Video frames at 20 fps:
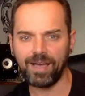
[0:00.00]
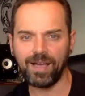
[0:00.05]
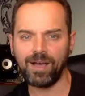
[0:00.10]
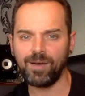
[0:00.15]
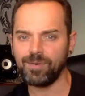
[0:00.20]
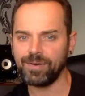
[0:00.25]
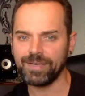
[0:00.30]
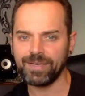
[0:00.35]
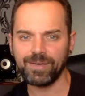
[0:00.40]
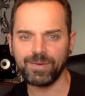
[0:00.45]
How
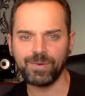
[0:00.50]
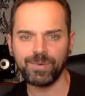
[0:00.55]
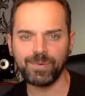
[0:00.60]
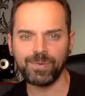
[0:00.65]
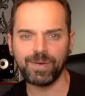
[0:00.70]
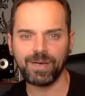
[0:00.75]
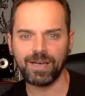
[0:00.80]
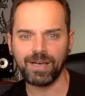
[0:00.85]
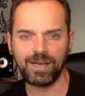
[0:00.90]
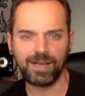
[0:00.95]
are
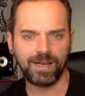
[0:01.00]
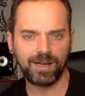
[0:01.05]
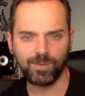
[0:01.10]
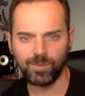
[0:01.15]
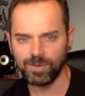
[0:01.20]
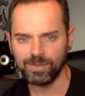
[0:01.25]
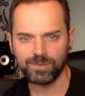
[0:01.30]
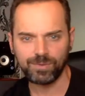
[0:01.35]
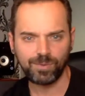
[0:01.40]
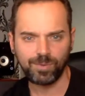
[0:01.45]
you? I
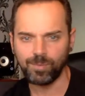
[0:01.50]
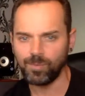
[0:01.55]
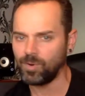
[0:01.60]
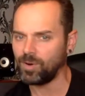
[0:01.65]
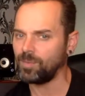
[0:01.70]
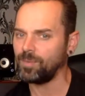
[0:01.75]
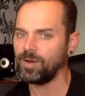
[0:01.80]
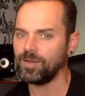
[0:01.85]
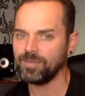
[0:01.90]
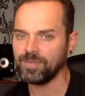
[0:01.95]
want to know
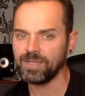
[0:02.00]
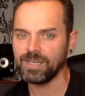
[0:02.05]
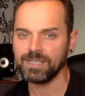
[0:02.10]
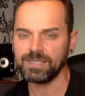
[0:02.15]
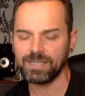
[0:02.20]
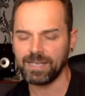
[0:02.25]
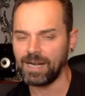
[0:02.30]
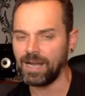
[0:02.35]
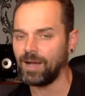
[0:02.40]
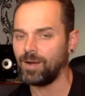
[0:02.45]
more about this,
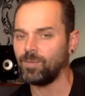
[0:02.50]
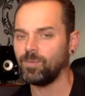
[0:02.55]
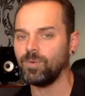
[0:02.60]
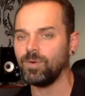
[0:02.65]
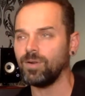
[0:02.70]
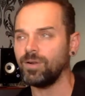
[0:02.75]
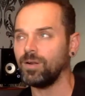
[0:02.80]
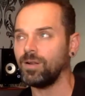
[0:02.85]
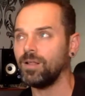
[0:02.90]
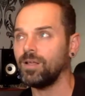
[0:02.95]
and
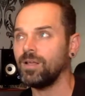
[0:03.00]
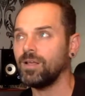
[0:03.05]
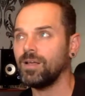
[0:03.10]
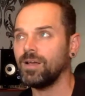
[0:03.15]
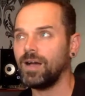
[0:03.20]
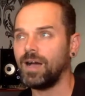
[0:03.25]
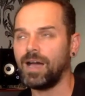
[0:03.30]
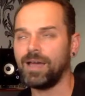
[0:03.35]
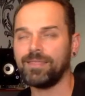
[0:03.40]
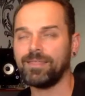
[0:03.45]
I
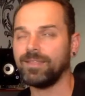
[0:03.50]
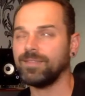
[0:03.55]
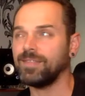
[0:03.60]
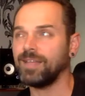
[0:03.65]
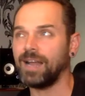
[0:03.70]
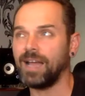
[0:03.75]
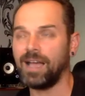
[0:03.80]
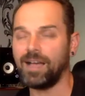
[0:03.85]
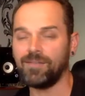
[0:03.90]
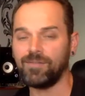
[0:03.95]
think
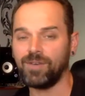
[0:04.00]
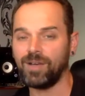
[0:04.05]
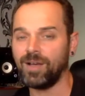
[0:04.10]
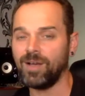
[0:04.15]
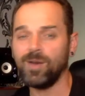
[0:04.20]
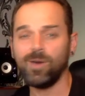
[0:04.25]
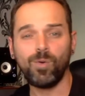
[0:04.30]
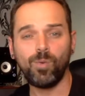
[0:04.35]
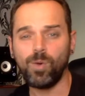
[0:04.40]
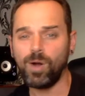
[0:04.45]
that I have
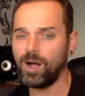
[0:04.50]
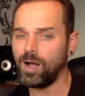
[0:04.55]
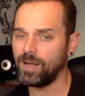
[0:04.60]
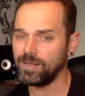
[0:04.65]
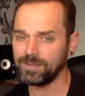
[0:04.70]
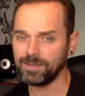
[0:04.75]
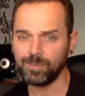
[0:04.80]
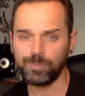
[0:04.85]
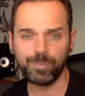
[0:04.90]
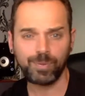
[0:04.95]
a
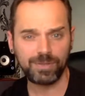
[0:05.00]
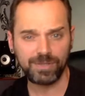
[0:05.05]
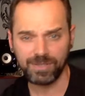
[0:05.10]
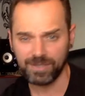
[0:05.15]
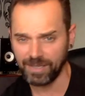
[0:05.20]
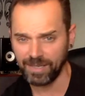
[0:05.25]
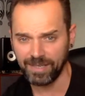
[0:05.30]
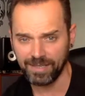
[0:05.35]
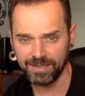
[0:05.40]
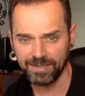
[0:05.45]

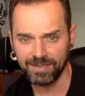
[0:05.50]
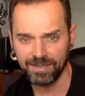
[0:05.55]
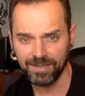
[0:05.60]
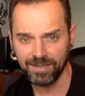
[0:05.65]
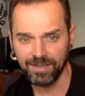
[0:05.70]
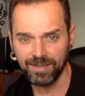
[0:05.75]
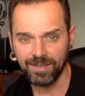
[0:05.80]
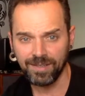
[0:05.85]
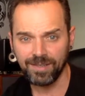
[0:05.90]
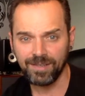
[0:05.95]
100%
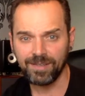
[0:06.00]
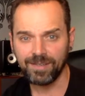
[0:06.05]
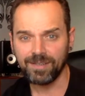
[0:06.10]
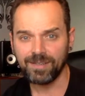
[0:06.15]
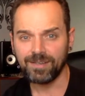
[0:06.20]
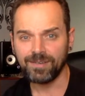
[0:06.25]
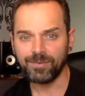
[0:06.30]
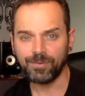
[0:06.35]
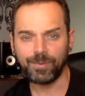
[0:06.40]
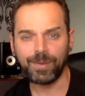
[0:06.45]

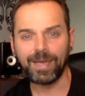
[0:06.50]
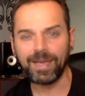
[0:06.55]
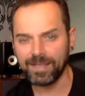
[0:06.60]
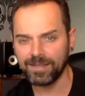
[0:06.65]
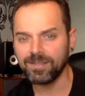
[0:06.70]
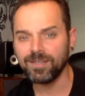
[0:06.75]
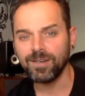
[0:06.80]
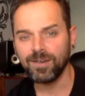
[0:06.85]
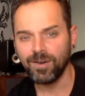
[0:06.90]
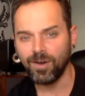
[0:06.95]

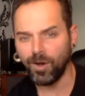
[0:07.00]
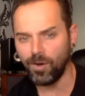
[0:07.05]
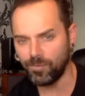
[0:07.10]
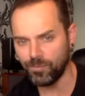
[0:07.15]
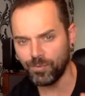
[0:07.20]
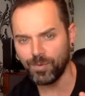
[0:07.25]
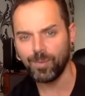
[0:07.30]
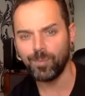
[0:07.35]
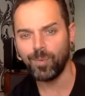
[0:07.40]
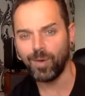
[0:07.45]
rate of
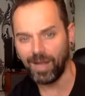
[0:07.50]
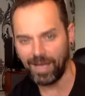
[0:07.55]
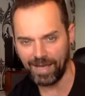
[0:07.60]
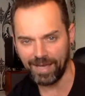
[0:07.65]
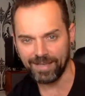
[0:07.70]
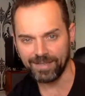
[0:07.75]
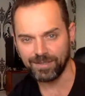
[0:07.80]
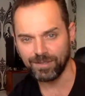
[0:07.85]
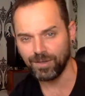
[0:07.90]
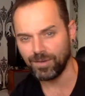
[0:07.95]

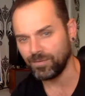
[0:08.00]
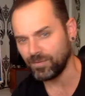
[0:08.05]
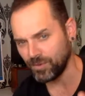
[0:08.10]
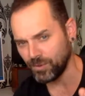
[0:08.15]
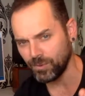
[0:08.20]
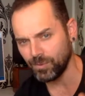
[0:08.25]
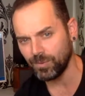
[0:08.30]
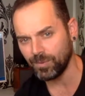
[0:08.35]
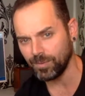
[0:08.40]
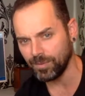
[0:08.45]
reply. So if
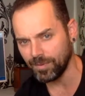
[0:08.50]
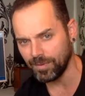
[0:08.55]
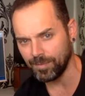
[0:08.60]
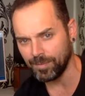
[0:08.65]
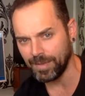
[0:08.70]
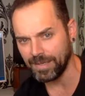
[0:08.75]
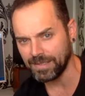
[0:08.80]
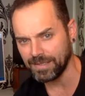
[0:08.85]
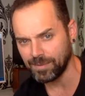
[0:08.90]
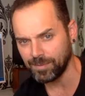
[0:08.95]
you
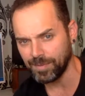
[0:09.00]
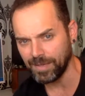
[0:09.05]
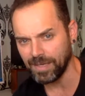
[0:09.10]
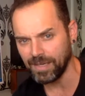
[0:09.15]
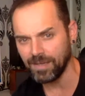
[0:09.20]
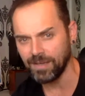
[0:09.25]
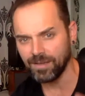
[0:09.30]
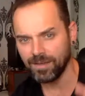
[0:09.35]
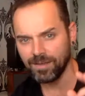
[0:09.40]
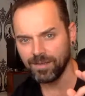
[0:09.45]
message
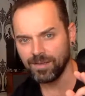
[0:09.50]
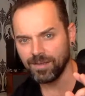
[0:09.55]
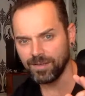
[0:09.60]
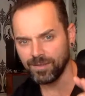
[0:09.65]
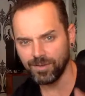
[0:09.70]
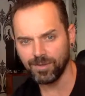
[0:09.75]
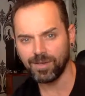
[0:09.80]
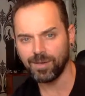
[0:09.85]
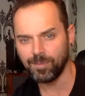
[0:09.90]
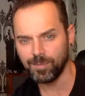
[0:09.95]
me,
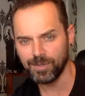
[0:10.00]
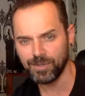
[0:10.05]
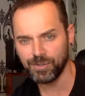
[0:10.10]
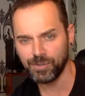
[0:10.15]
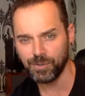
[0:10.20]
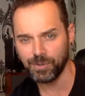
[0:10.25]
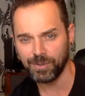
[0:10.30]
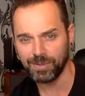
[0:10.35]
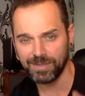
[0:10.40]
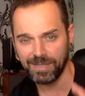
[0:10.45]
you can be
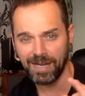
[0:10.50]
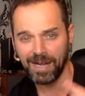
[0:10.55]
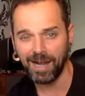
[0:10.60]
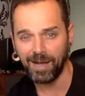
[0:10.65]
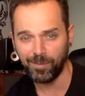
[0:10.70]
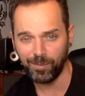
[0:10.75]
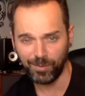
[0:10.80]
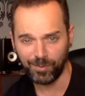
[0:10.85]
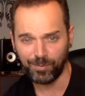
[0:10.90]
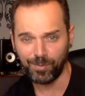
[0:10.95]
sure that
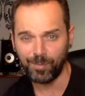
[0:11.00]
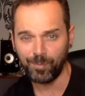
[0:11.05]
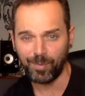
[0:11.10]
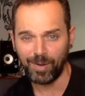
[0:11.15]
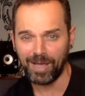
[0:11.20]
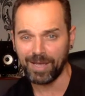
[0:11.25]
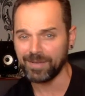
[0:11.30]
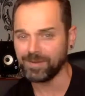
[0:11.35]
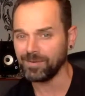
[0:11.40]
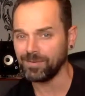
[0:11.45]
I will
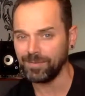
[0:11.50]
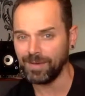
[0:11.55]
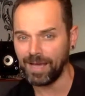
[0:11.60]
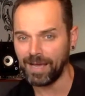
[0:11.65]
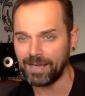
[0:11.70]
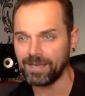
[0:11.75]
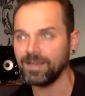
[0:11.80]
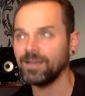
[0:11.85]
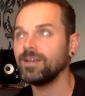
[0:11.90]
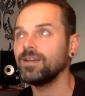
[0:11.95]
reply you
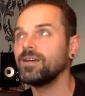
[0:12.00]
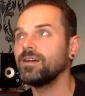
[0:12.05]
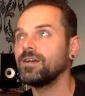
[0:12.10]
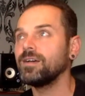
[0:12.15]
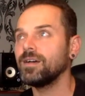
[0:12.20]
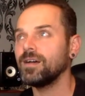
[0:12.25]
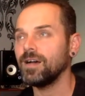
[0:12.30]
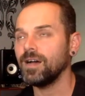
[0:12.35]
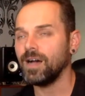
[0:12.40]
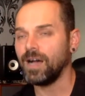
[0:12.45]
back
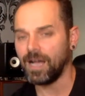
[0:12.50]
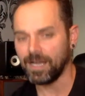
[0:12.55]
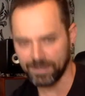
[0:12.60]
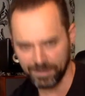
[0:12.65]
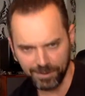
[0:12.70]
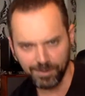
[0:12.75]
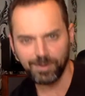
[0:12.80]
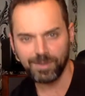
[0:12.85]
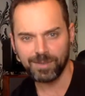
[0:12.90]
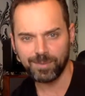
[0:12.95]
as
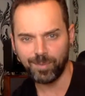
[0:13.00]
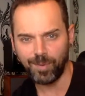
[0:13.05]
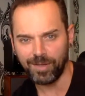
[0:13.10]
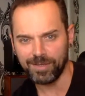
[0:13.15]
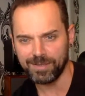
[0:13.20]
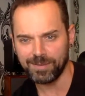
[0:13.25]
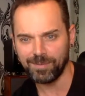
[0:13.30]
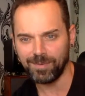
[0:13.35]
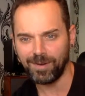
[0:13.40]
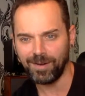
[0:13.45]
soon as
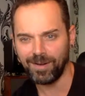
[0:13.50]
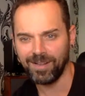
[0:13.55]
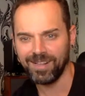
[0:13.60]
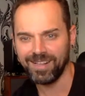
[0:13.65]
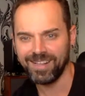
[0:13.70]
possible.